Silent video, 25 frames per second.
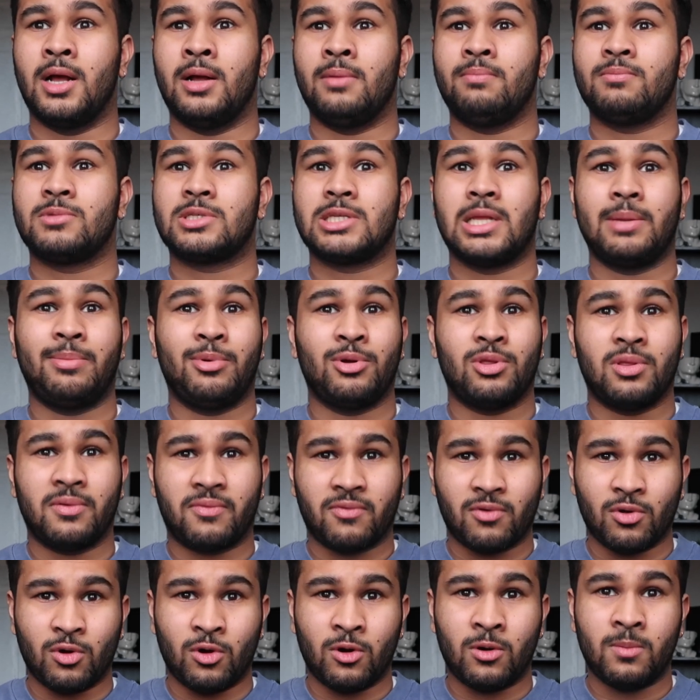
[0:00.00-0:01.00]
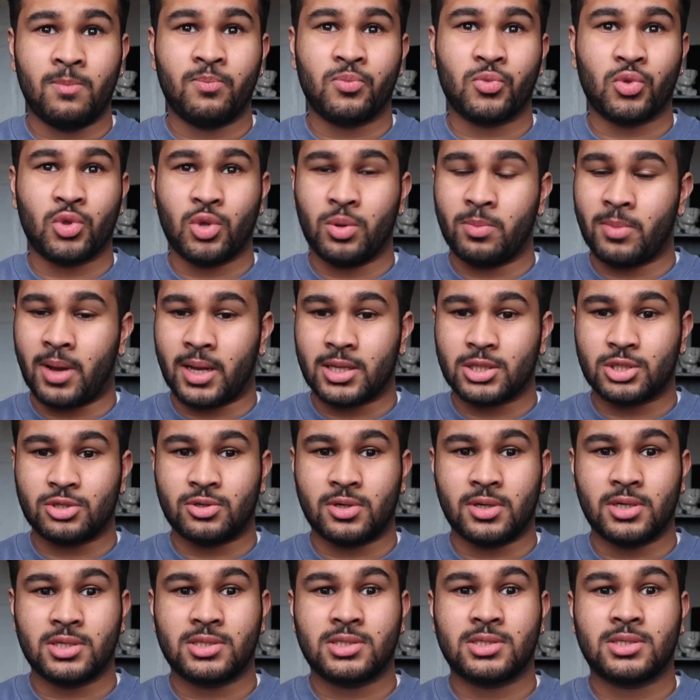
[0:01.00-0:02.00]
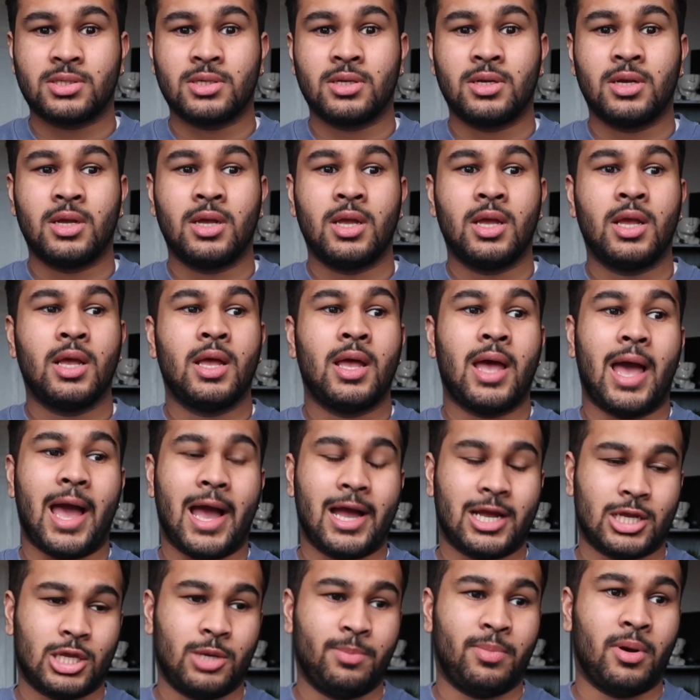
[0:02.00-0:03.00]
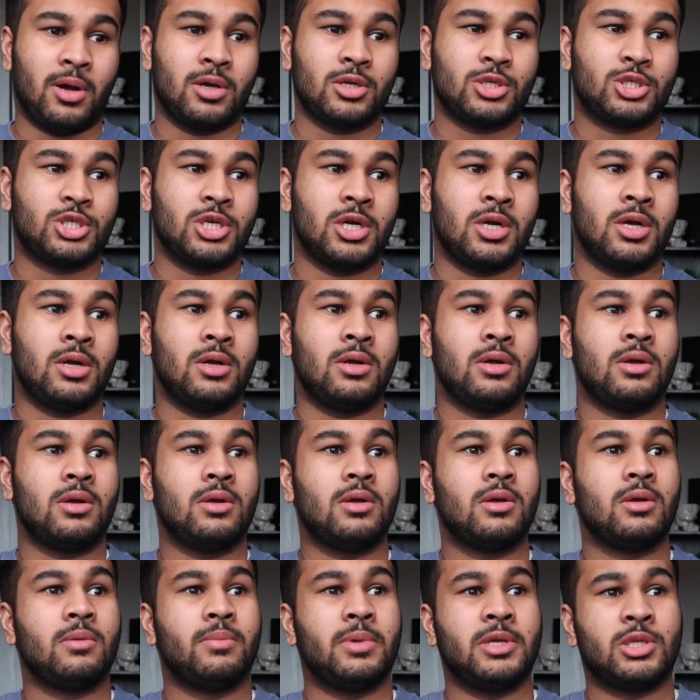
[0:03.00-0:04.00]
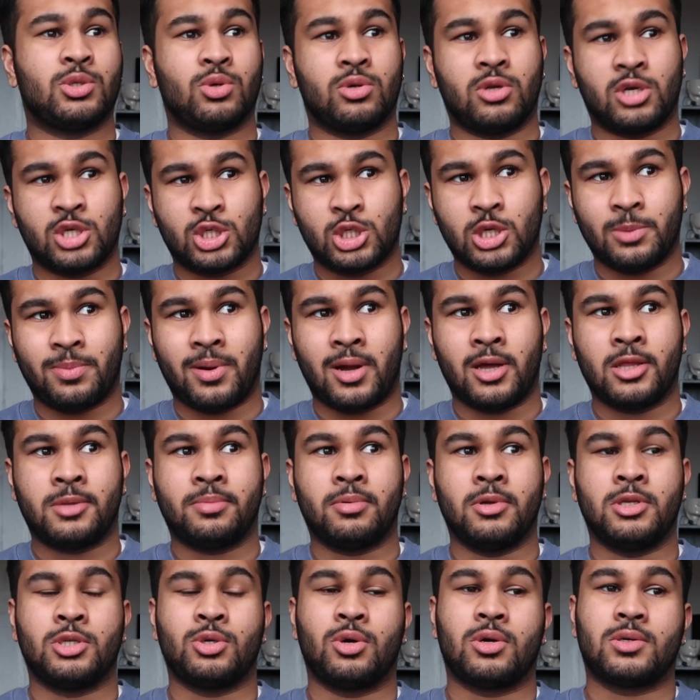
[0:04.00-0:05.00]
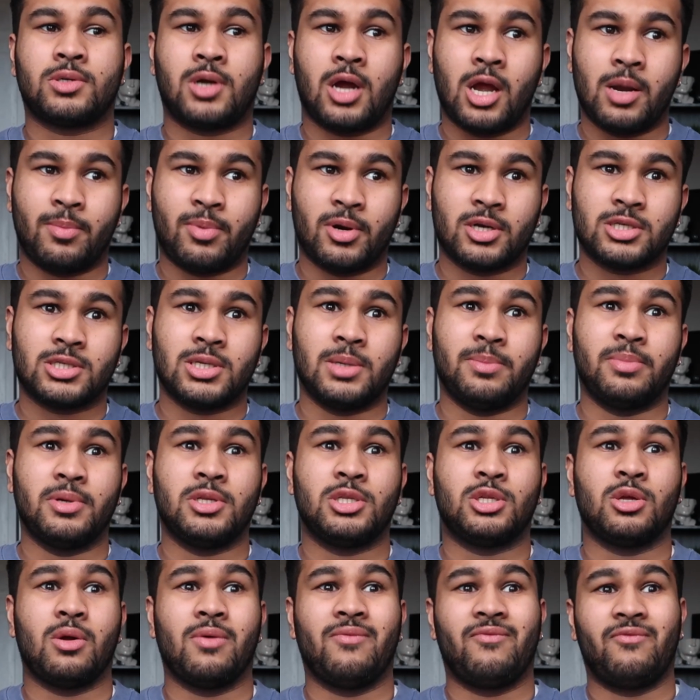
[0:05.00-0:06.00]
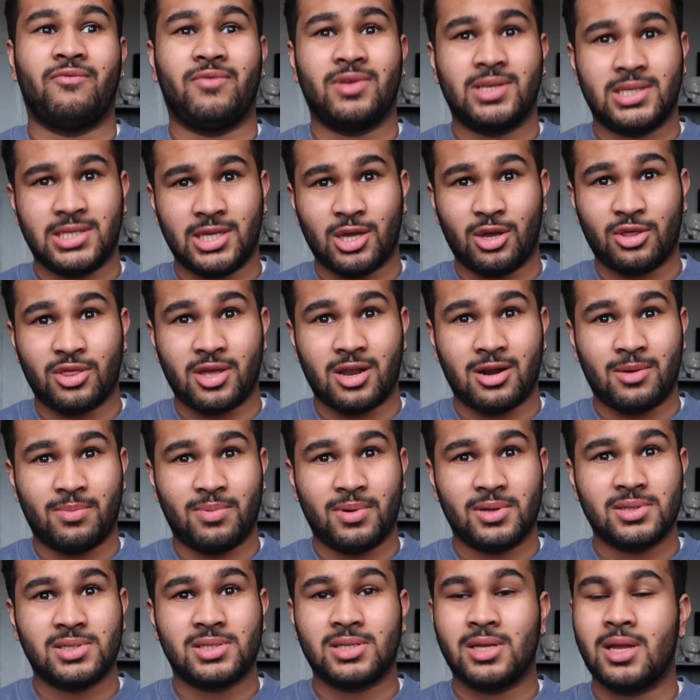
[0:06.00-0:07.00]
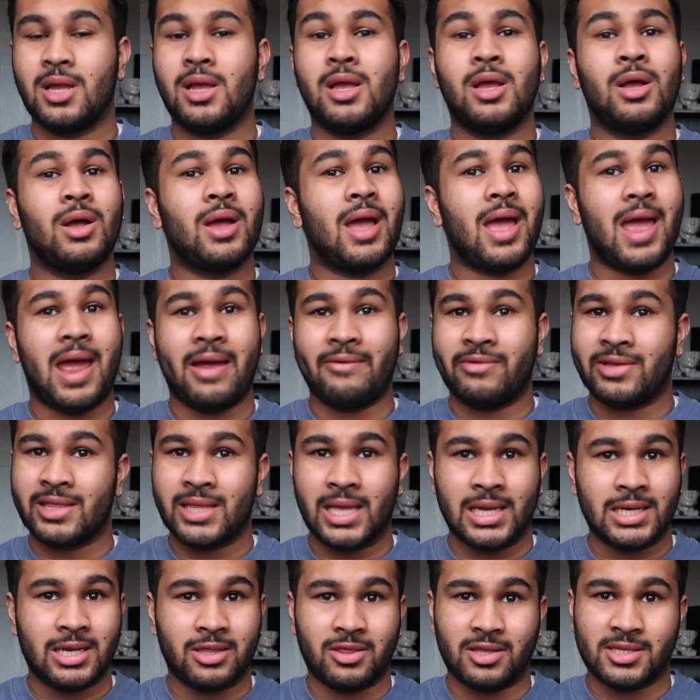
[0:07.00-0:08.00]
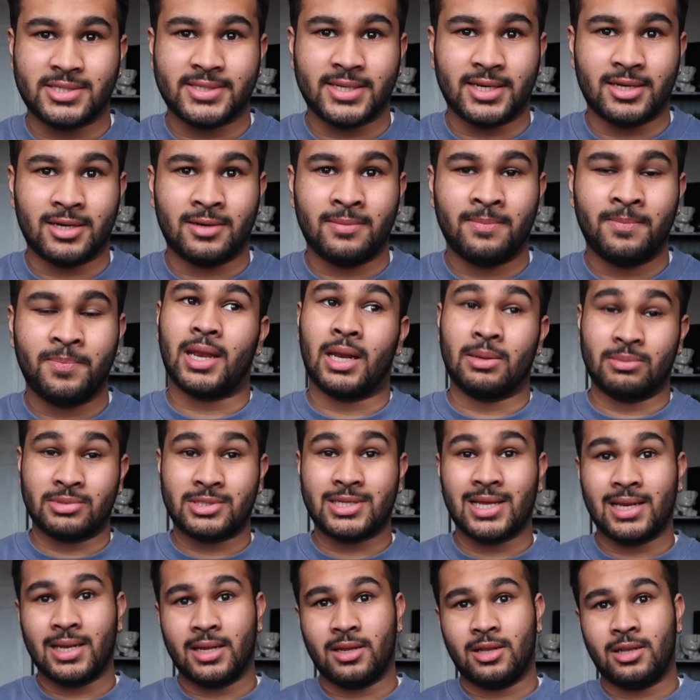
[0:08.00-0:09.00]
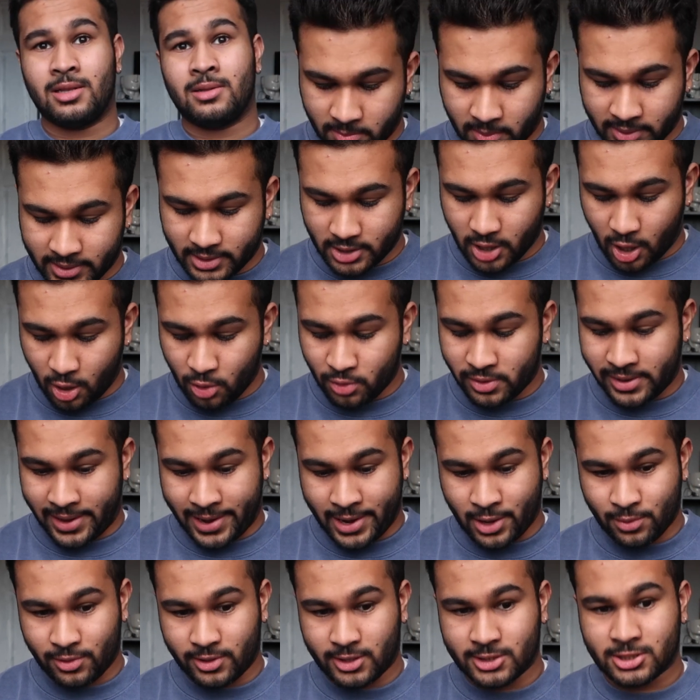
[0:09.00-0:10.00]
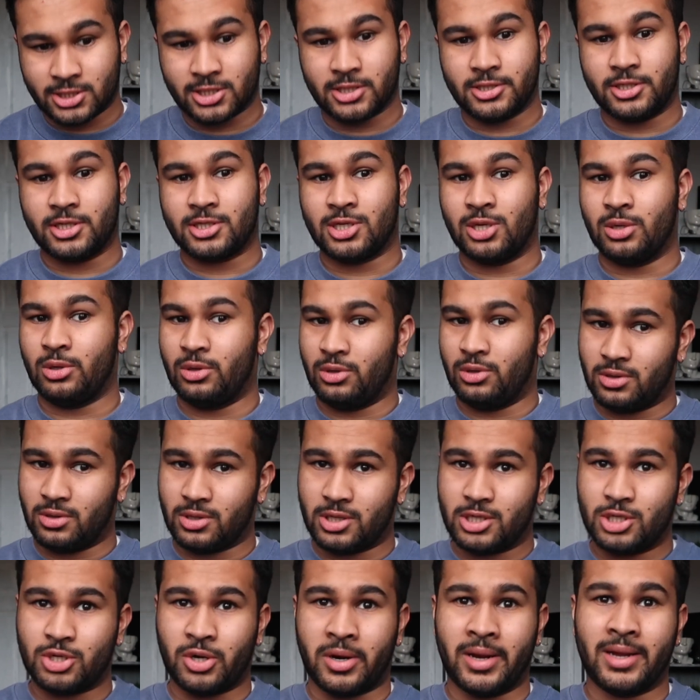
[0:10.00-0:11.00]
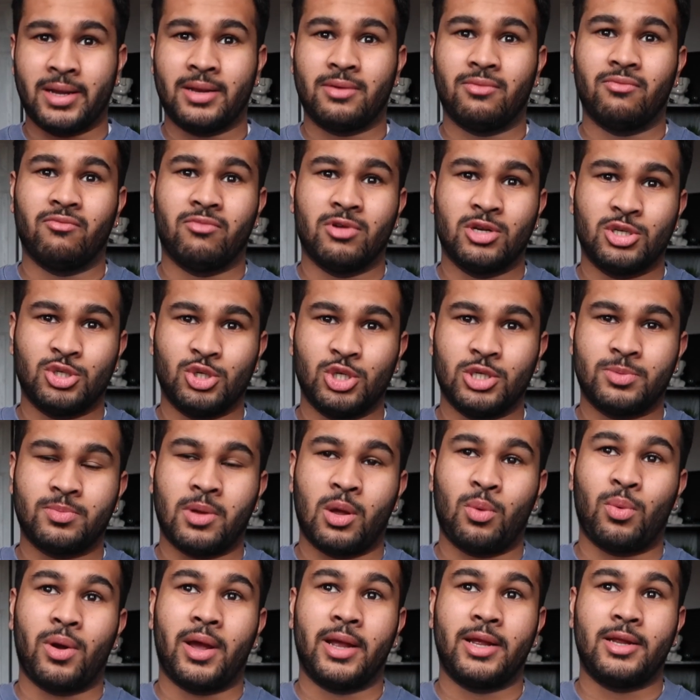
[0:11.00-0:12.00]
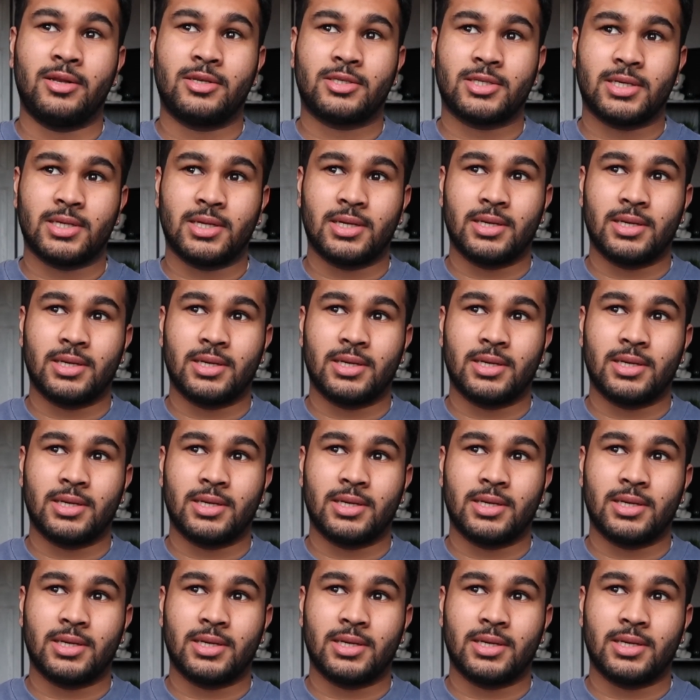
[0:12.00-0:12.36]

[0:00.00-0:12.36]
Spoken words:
sleeping on the floor, new mattress, acupuncture, been to an osteopath, been to a chiropractor, been to a physiotherapist, everything under the sun, and I'm still ill. My goal now is to just try and reduce my weight.